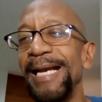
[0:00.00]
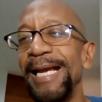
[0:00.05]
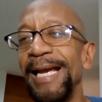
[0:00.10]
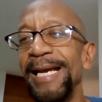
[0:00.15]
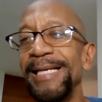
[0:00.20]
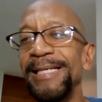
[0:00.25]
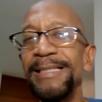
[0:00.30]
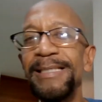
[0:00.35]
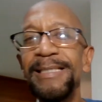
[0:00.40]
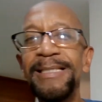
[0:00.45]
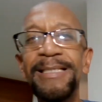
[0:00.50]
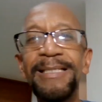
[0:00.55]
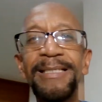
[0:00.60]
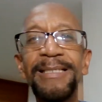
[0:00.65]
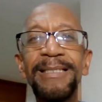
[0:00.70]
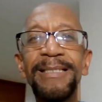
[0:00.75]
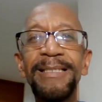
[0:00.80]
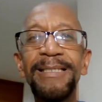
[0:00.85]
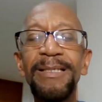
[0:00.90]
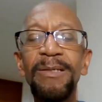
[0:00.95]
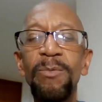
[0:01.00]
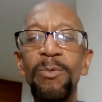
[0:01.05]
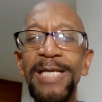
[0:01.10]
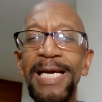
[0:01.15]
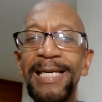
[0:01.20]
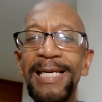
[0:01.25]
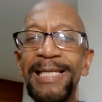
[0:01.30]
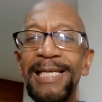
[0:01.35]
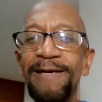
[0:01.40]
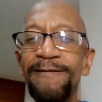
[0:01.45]
And when
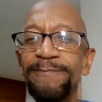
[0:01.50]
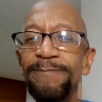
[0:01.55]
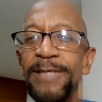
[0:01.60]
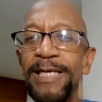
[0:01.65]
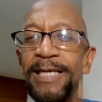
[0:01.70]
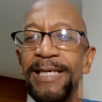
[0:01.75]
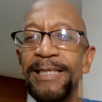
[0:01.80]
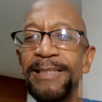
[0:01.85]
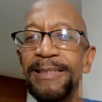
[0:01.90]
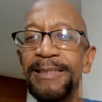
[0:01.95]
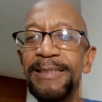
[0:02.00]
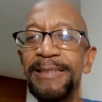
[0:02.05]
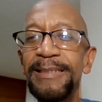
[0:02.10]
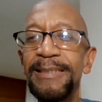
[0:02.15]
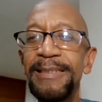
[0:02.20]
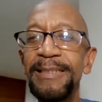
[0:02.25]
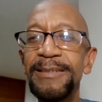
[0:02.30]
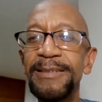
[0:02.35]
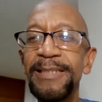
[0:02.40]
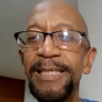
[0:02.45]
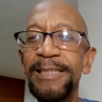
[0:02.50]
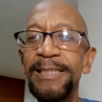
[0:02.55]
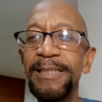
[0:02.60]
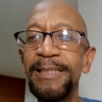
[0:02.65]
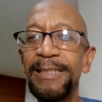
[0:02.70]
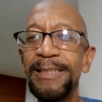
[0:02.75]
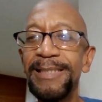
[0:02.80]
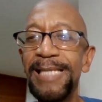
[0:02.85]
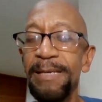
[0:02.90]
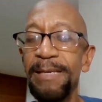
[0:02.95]
I left, man, he said,
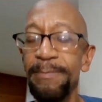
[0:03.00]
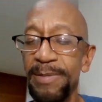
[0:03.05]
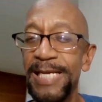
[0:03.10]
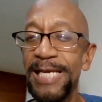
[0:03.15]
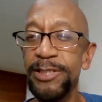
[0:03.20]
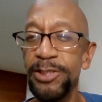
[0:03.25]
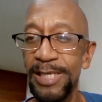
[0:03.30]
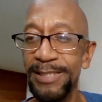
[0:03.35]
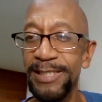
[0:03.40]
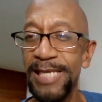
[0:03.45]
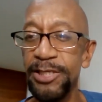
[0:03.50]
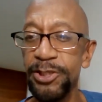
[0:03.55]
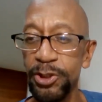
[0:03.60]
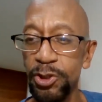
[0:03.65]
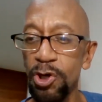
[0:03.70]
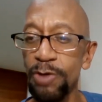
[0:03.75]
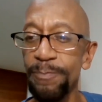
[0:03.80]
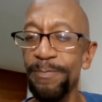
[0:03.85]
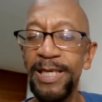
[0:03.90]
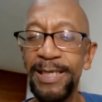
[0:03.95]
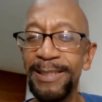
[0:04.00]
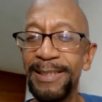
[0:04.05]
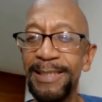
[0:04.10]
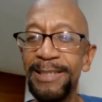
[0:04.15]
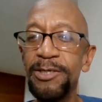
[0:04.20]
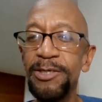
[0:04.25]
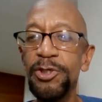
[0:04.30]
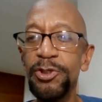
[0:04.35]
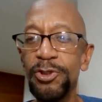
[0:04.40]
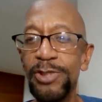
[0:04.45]
they took me in
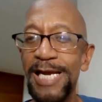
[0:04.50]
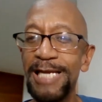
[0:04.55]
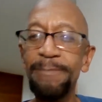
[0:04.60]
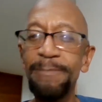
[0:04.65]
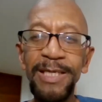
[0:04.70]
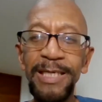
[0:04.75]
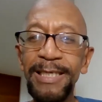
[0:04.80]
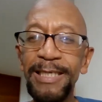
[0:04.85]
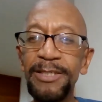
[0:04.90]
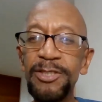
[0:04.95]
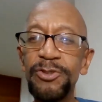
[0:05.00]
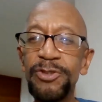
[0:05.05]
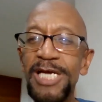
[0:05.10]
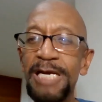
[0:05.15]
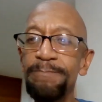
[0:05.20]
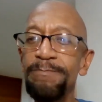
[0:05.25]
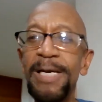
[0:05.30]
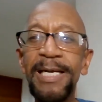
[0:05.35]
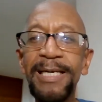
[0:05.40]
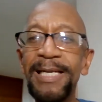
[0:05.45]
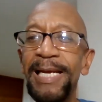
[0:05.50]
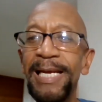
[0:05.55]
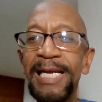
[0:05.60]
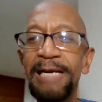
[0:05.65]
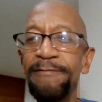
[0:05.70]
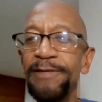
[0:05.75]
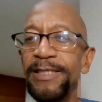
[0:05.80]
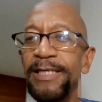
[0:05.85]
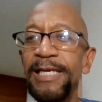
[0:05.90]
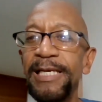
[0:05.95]
there, checked me in, checked my leg,
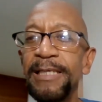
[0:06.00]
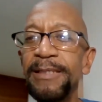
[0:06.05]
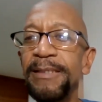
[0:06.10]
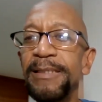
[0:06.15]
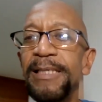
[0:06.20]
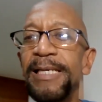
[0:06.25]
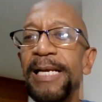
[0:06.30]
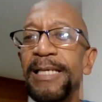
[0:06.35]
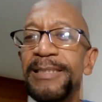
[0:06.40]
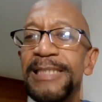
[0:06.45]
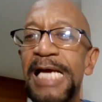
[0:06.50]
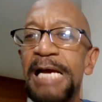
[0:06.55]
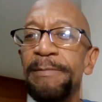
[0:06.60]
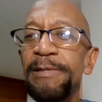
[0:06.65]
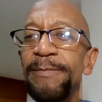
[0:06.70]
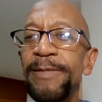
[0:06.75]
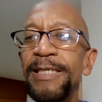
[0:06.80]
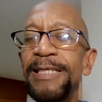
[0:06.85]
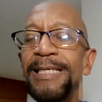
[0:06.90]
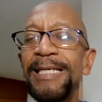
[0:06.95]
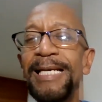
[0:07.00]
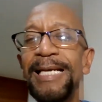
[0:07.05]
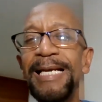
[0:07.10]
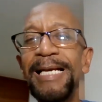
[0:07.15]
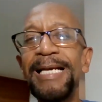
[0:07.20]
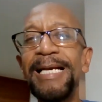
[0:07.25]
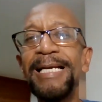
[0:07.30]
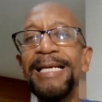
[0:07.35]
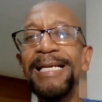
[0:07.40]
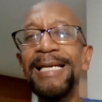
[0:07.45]
everything, examined me. And
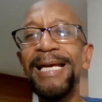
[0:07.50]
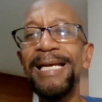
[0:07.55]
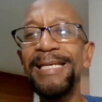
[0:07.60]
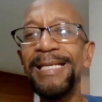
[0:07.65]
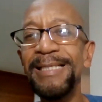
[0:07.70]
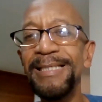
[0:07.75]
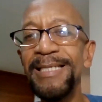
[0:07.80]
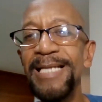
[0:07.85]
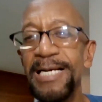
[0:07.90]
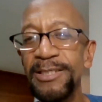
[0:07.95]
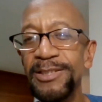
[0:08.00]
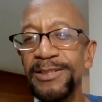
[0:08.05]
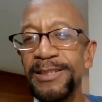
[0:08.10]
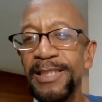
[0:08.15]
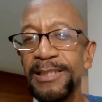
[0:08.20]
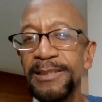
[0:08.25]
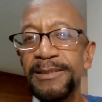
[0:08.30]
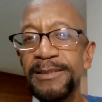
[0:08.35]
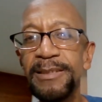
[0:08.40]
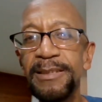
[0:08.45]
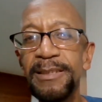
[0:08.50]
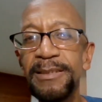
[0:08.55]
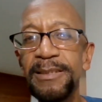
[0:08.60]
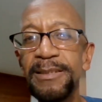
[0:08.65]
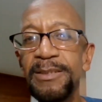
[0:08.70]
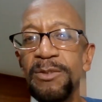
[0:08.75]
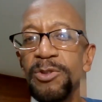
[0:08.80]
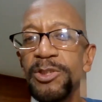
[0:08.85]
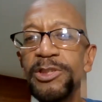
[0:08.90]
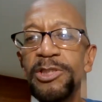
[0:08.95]
the doctor says,
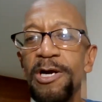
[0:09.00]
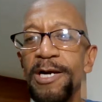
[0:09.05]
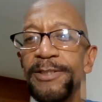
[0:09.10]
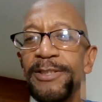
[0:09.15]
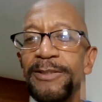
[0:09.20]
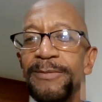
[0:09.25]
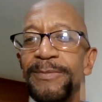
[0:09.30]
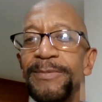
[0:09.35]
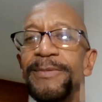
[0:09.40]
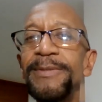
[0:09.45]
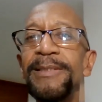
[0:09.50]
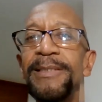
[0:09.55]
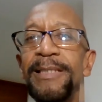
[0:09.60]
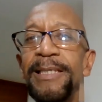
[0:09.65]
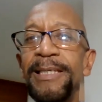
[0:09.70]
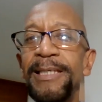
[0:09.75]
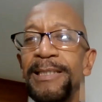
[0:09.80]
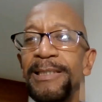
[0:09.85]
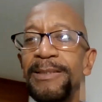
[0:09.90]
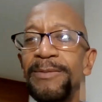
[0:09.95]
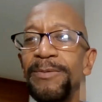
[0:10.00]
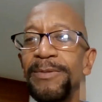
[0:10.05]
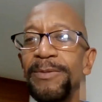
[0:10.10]
don't charge him. I